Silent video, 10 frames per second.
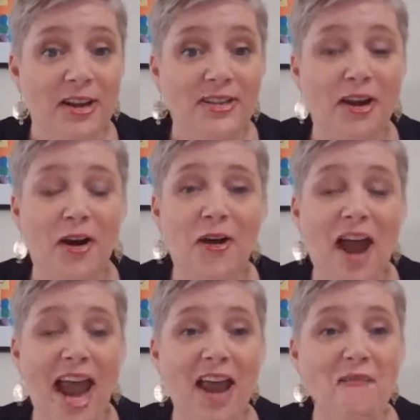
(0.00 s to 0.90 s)
So
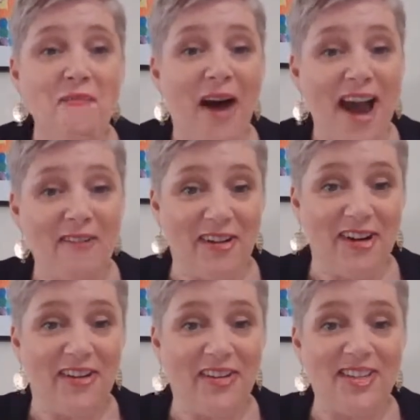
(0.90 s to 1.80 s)
in my
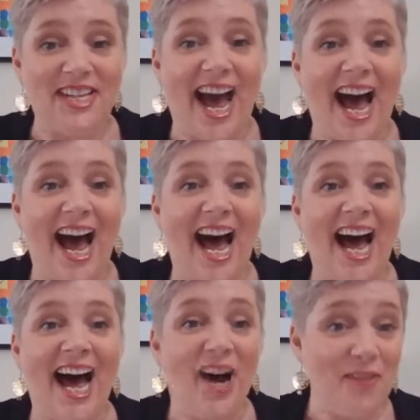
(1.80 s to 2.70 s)
world,
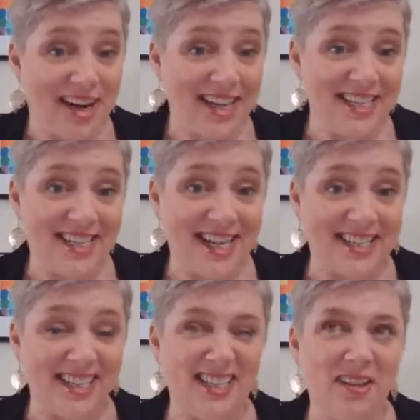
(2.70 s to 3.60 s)
overnight
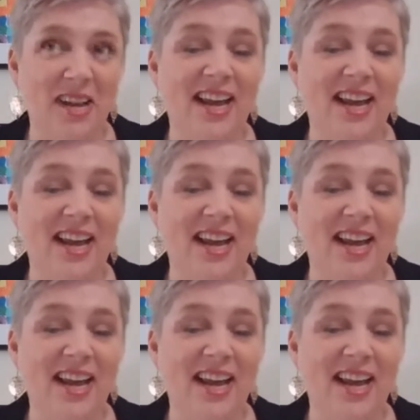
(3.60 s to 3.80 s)
successes,